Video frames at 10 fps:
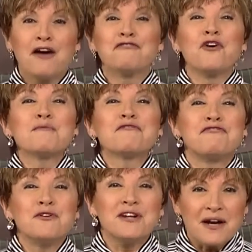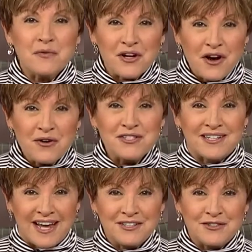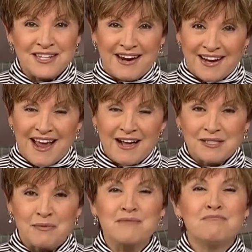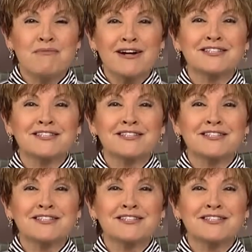Former Food Network host and entertaining expert Marc